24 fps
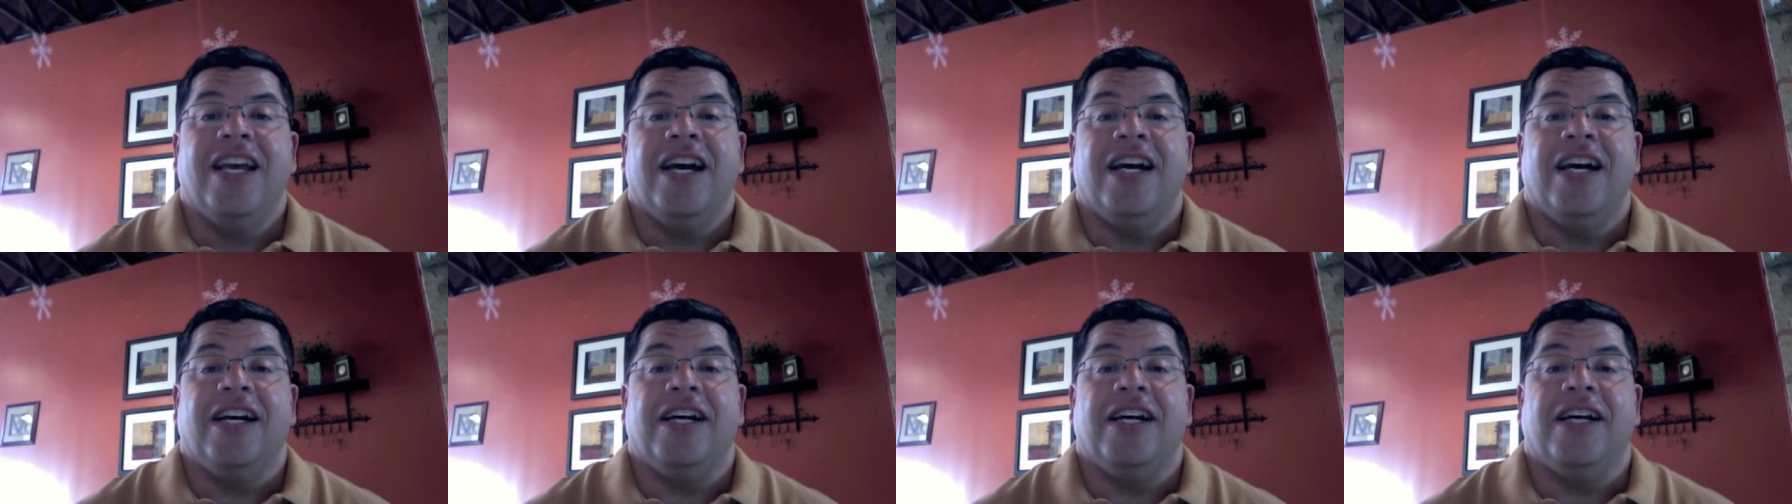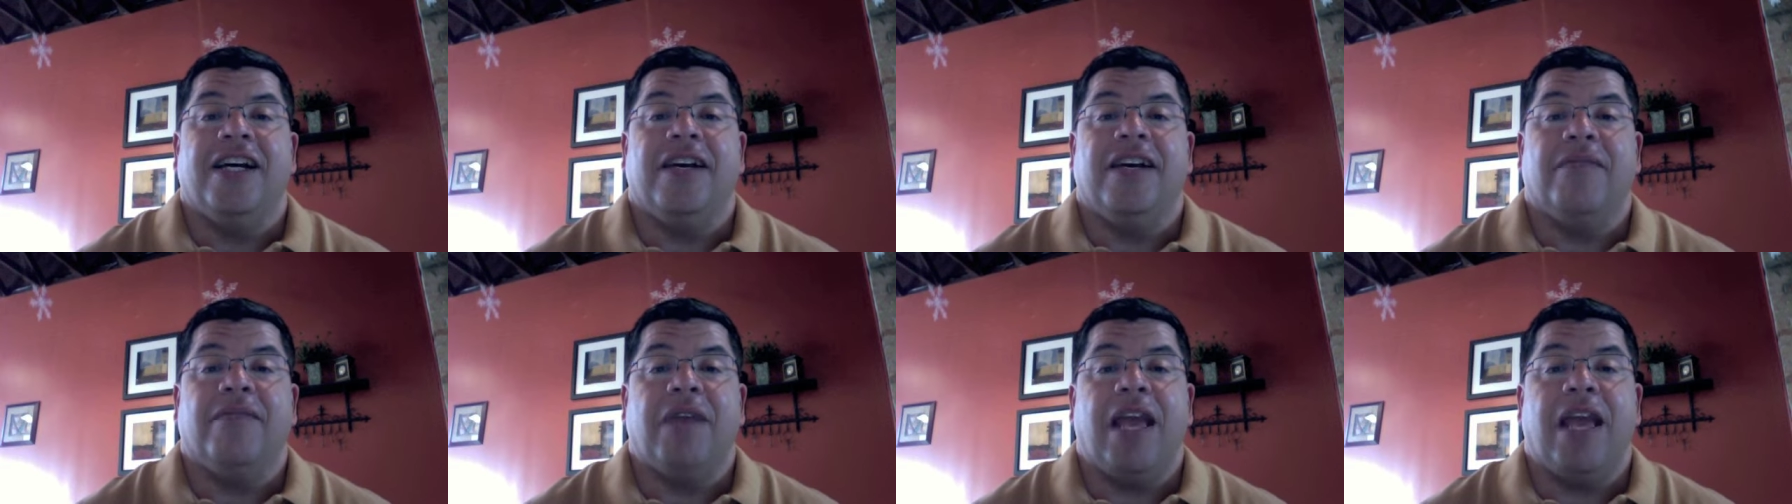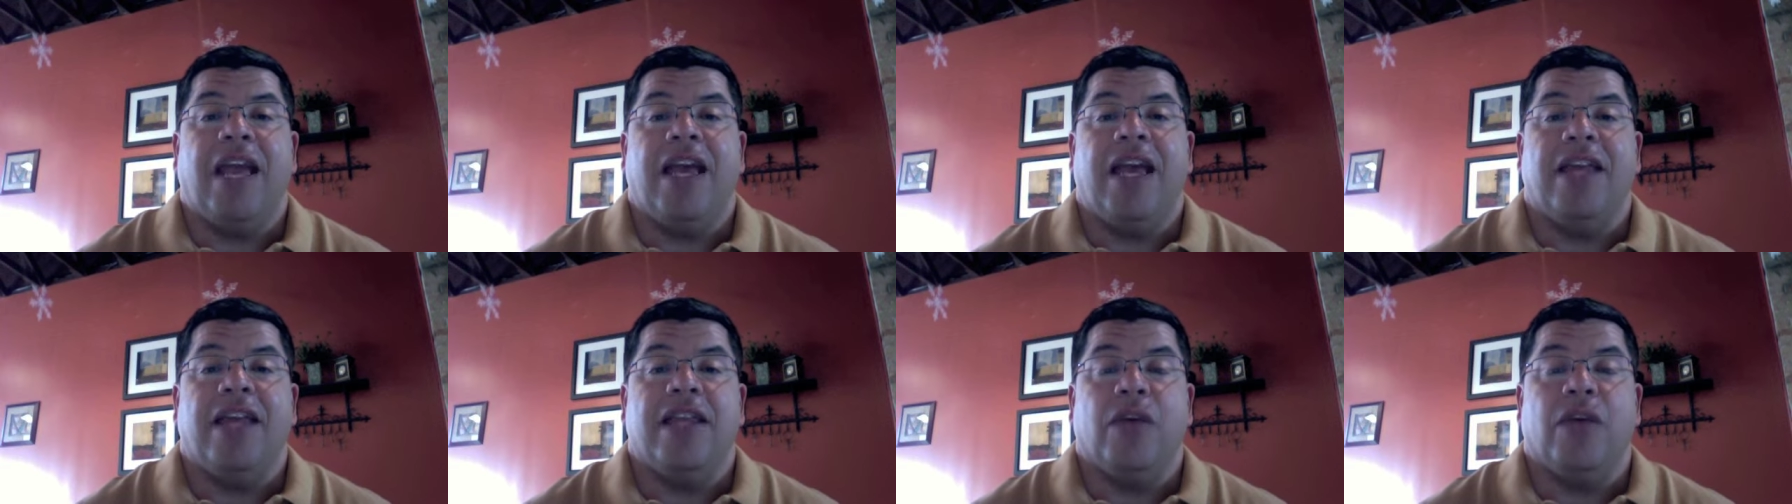um,
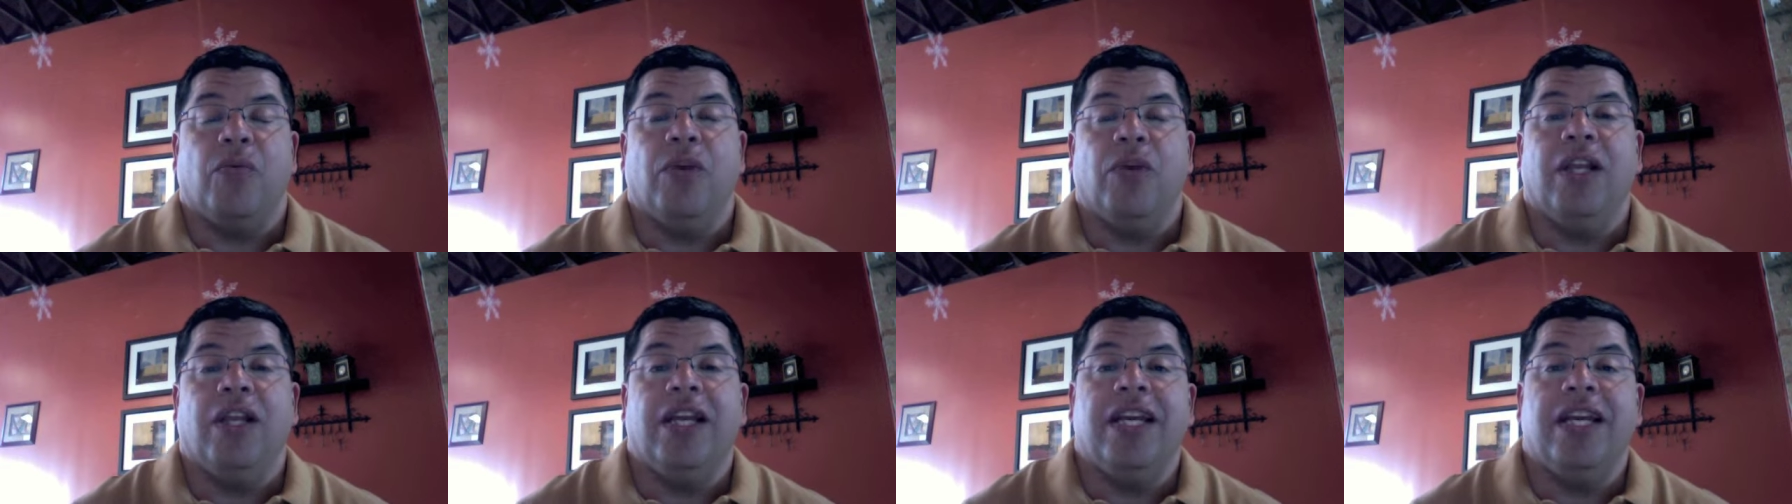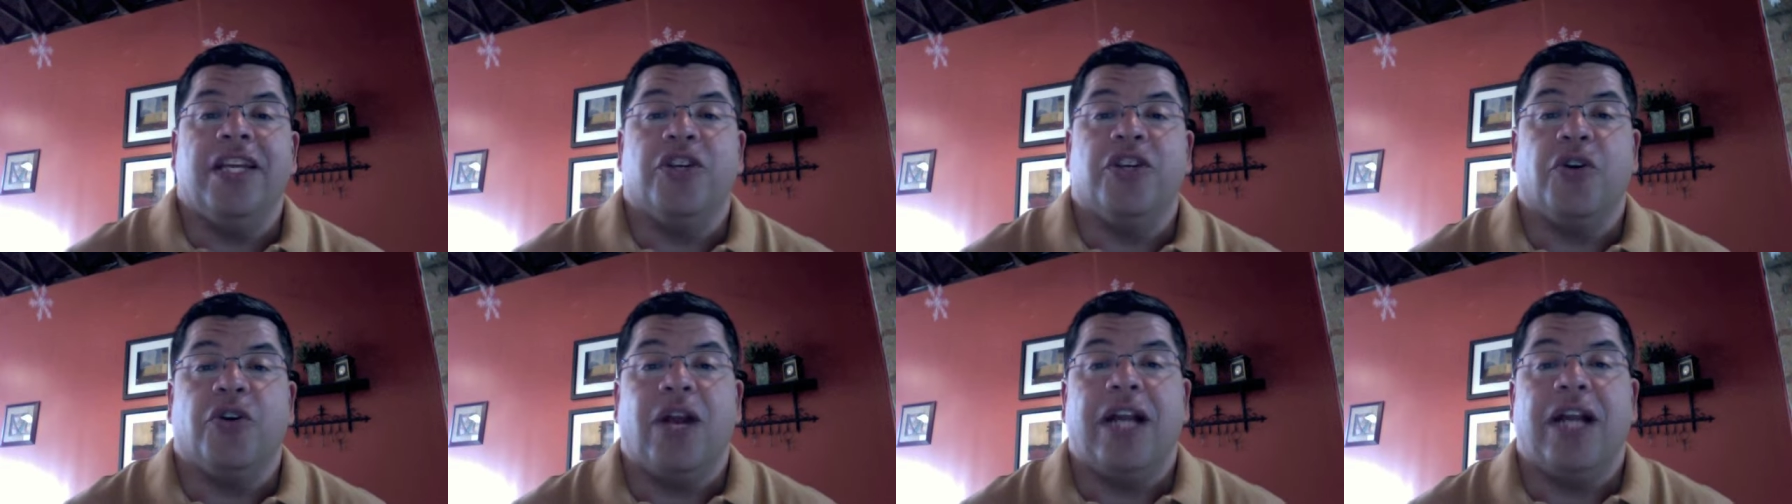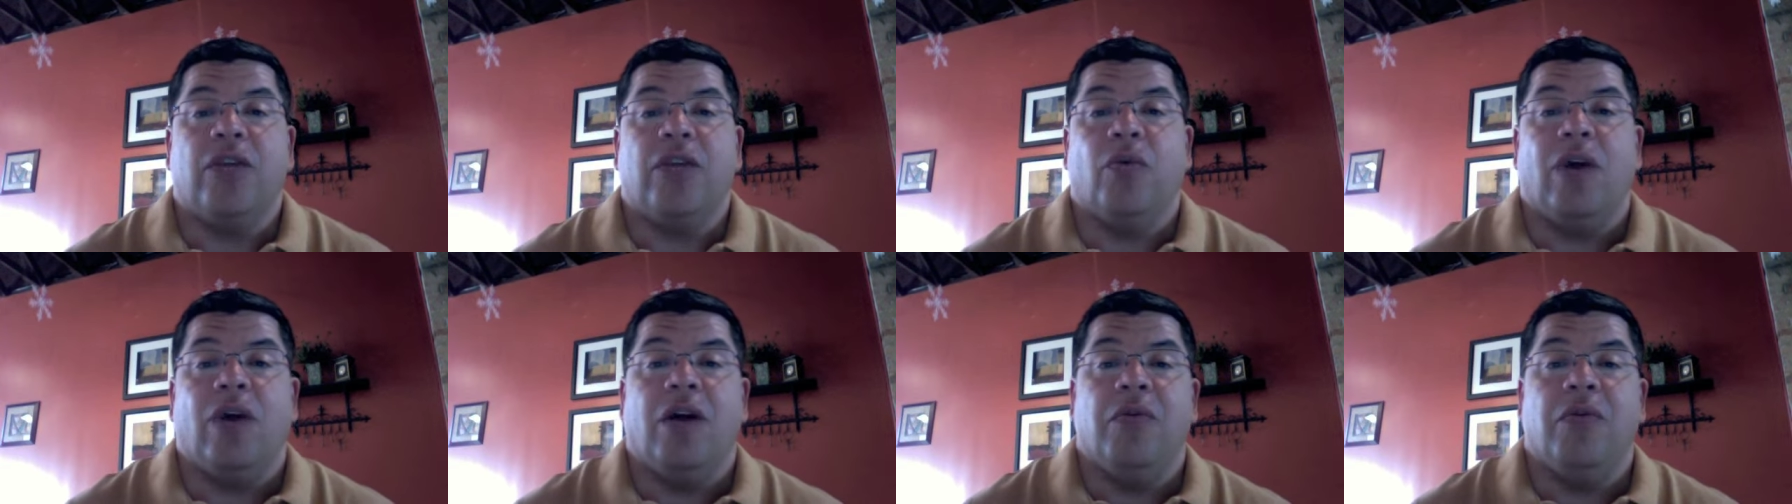and they really
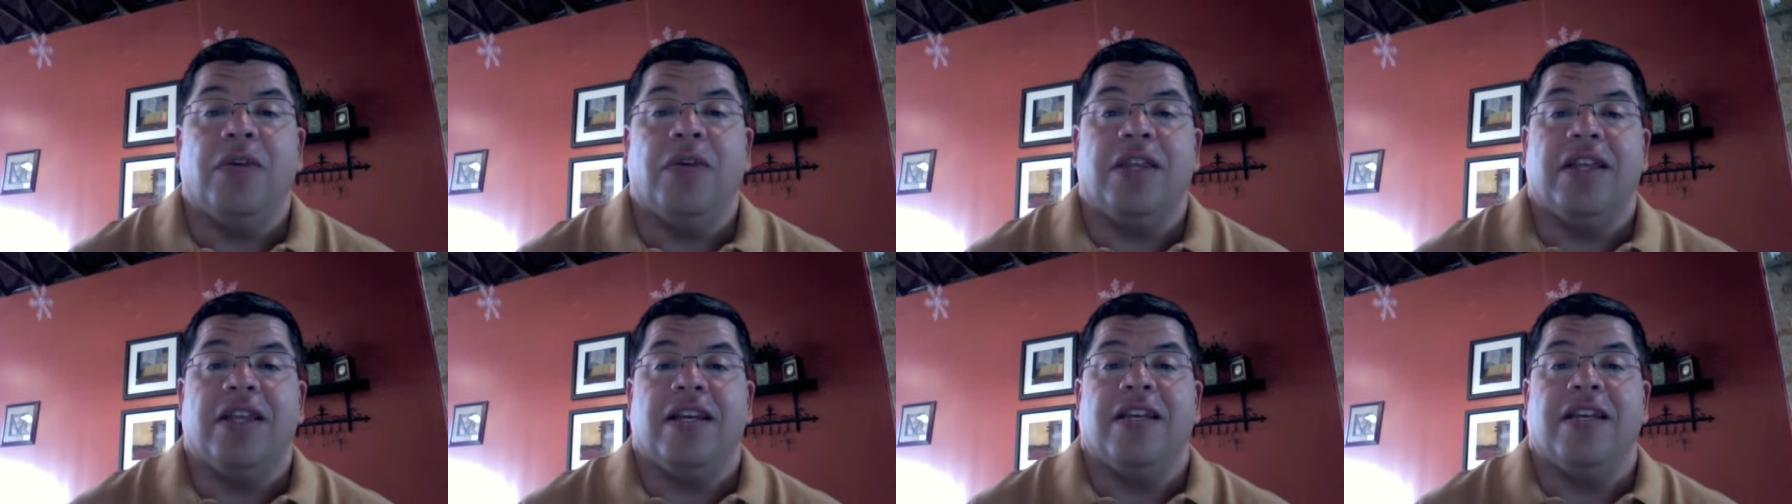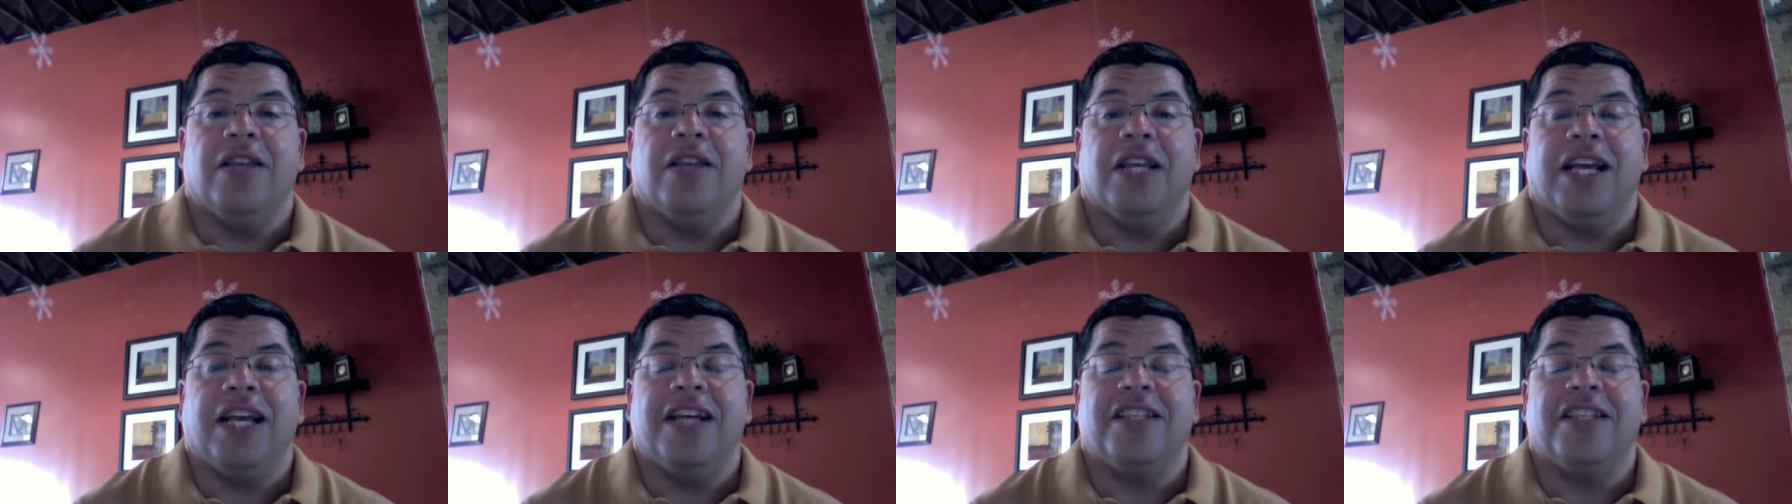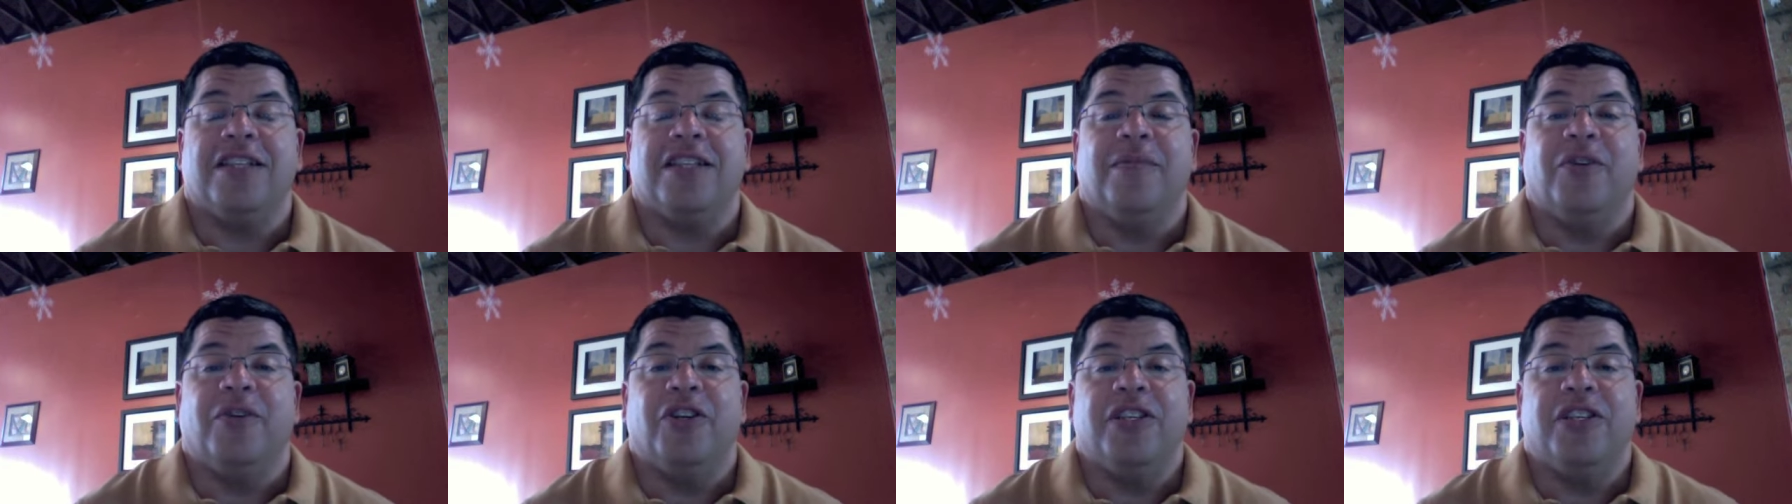interact well with the, the
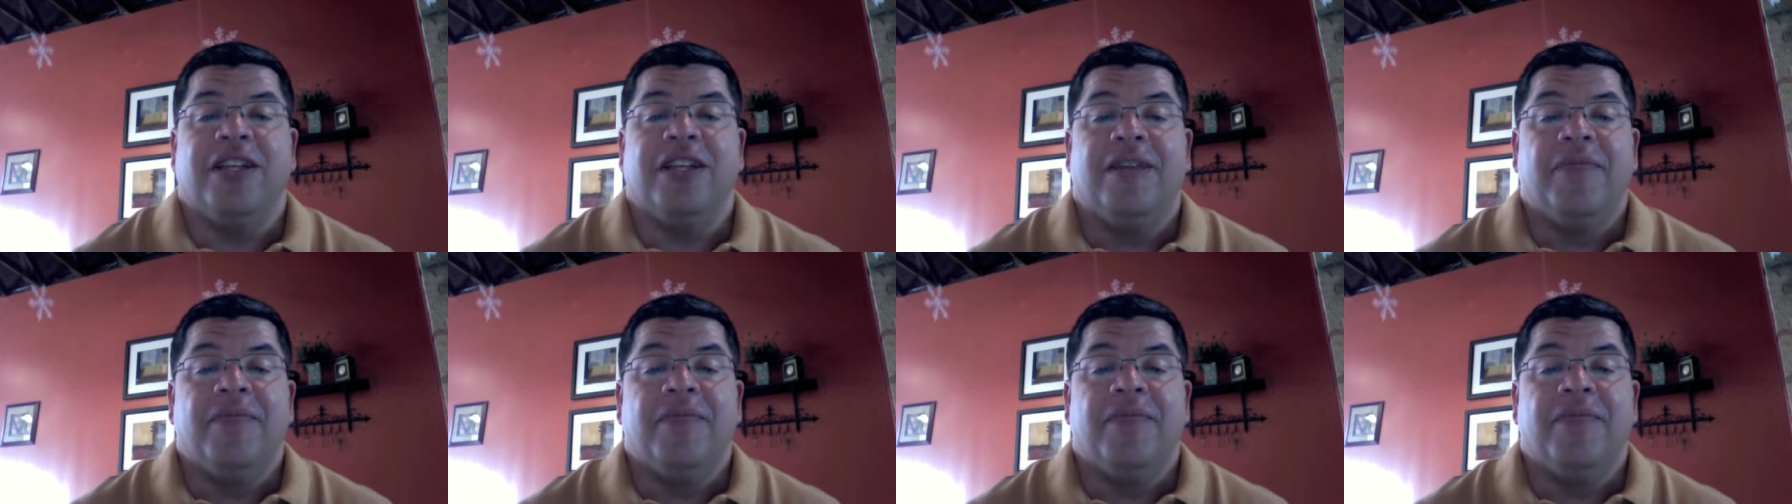customers.